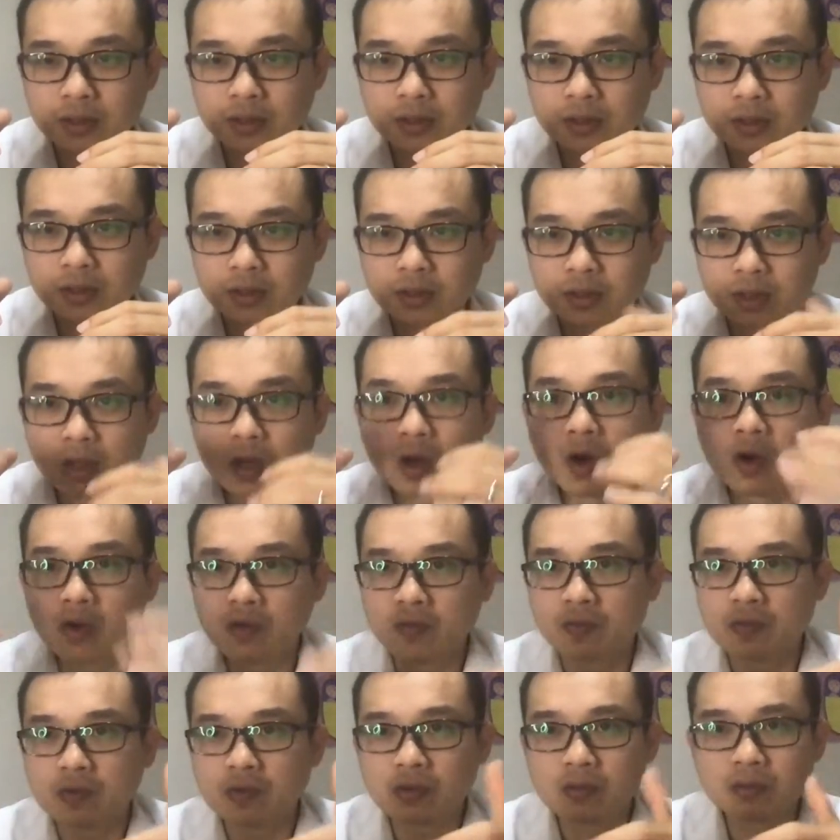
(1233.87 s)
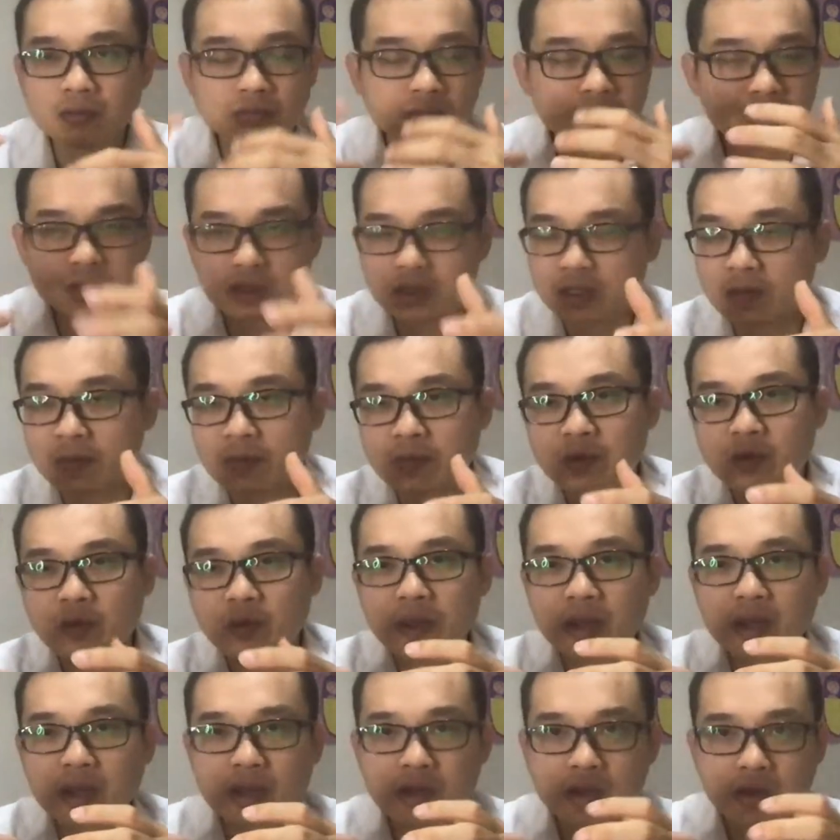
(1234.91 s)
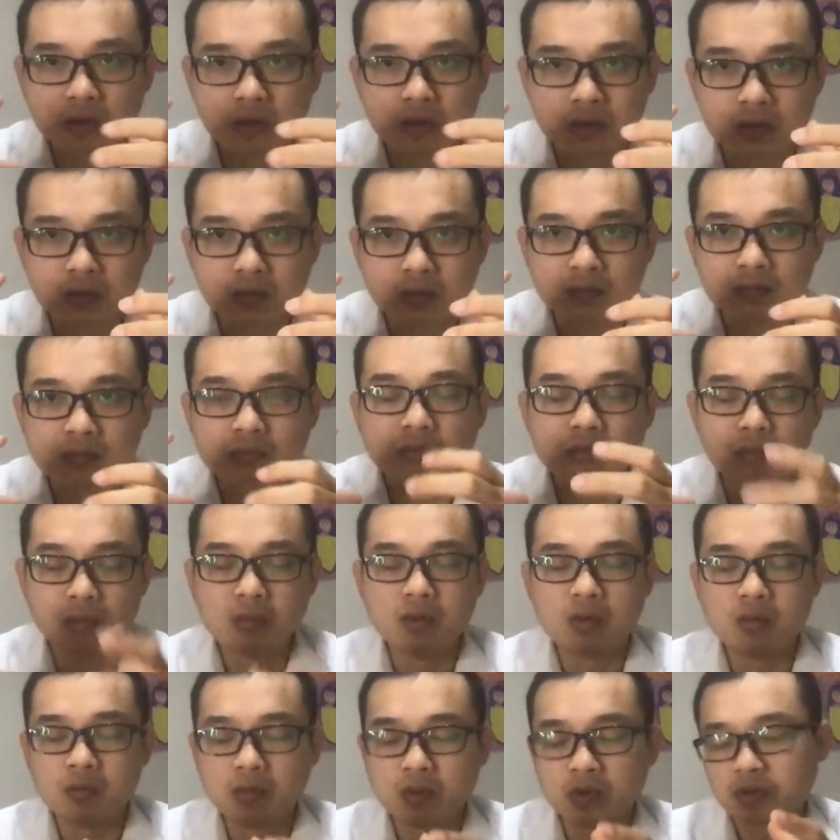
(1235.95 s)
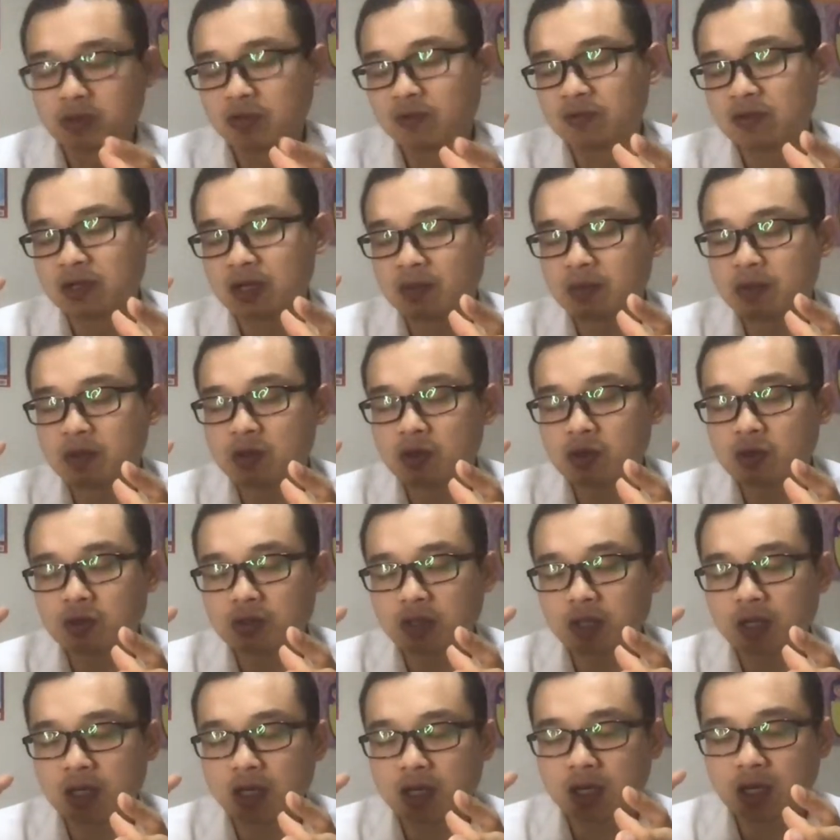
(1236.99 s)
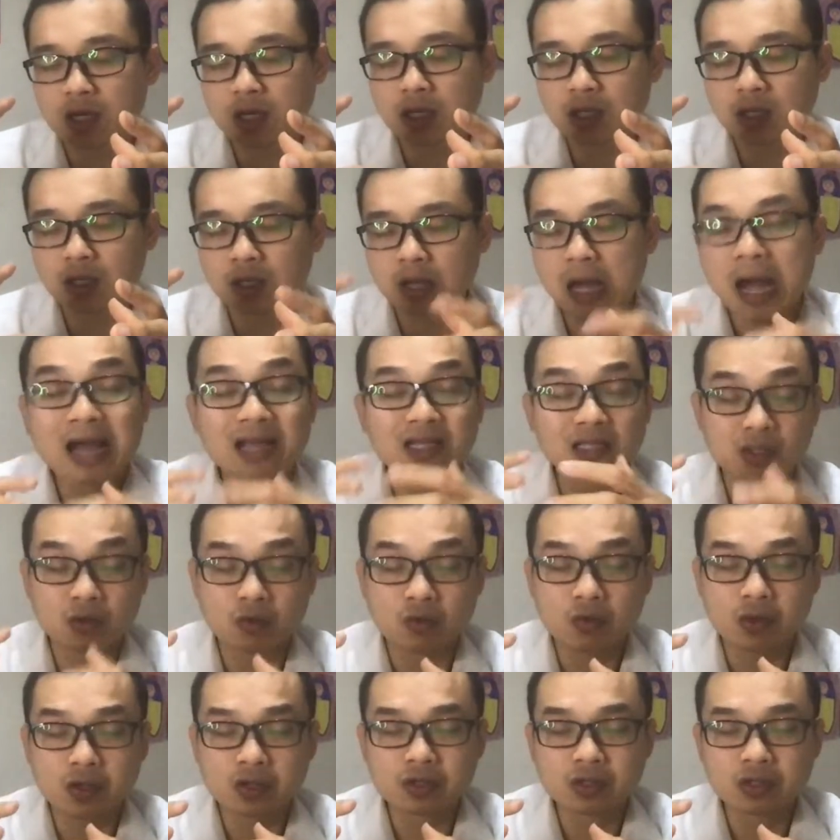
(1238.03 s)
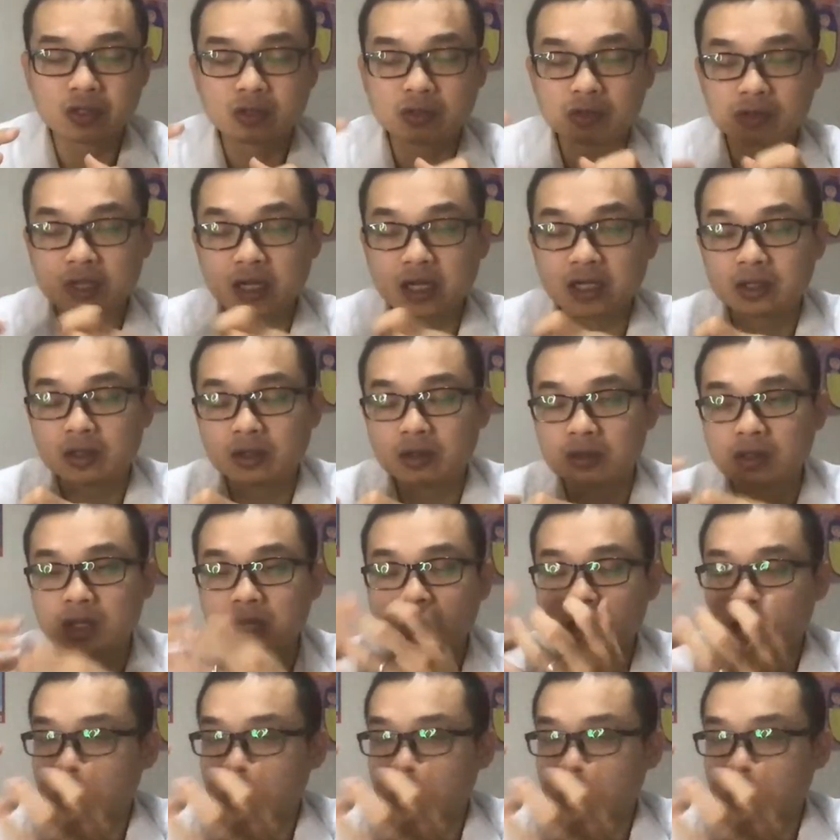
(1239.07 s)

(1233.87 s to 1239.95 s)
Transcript: So some of you may use, most of the time you use ask the question to diagnose.